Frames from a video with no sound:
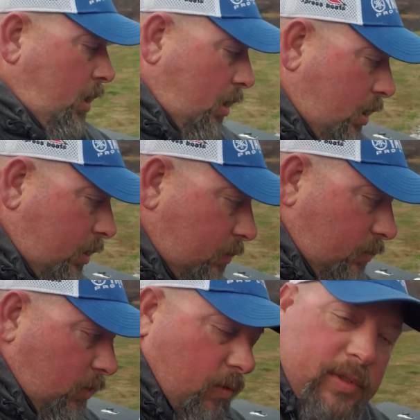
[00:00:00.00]
I'm
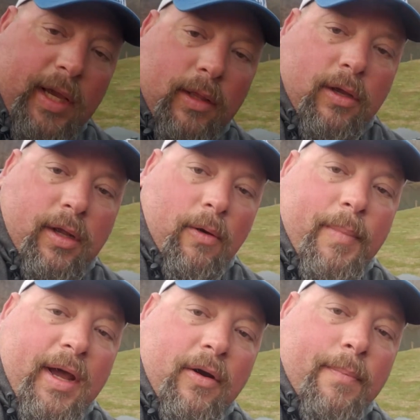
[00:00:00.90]
going to take a look at our
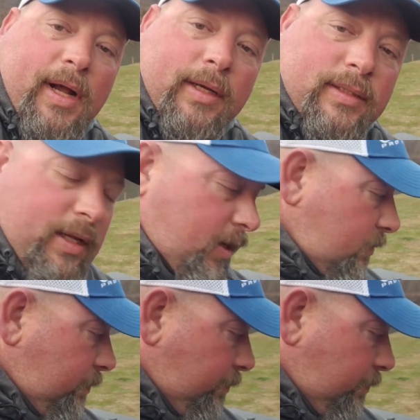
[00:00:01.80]
battery box now.